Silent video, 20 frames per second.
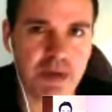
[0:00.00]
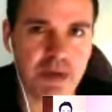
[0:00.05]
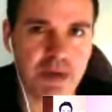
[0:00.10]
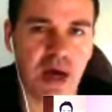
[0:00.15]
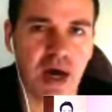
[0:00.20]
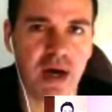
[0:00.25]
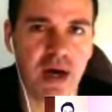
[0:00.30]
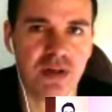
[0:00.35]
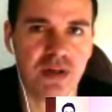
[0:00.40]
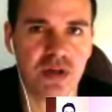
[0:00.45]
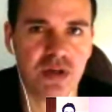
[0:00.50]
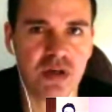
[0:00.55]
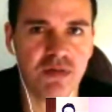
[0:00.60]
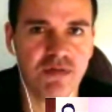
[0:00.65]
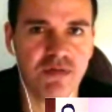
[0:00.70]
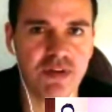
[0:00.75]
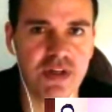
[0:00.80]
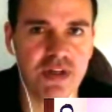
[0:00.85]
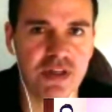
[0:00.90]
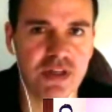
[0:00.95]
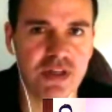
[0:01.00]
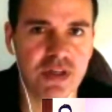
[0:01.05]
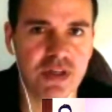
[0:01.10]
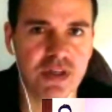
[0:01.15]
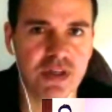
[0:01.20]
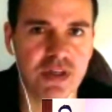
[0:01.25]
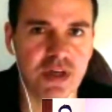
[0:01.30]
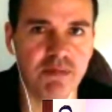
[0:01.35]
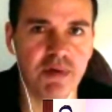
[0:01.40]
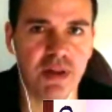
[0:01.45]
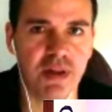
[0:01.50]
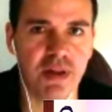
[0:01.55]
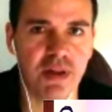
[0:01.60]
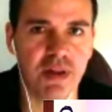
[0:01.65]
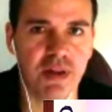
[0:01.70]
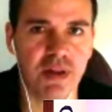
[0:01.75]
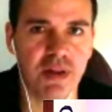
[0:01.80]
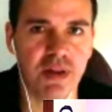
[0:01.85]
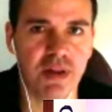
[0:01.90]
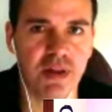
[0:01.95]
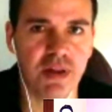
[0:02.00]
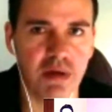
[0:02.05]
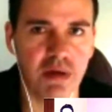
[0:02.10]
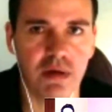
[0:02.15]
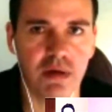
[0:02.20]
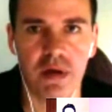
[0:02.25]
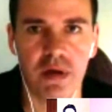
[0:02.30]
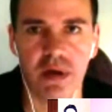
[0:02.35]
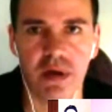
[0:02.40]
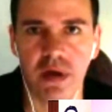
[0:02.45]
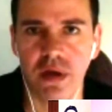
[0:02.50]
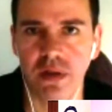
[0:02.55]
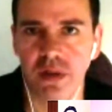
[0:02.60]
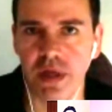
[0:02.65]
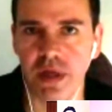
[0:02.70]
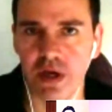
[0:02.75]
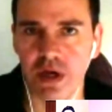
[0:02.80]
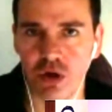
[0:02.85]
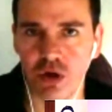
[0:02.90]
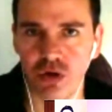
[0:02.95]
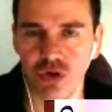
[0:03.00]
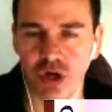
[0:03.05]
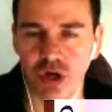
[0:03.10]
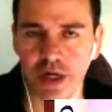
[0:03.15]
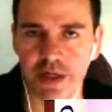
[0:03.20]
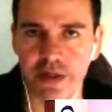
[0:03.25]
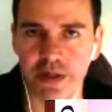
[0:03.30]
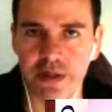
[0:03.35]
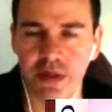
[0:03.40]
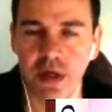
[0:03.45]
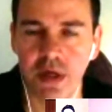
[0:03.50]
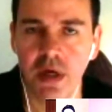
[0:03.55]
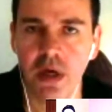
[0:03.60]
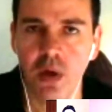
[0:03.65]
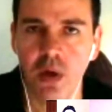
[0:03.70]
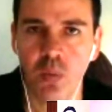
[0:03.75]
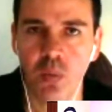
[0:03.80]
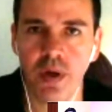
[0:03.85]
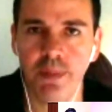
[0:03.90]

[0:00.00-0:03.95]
harder to convince the government that they're contractors.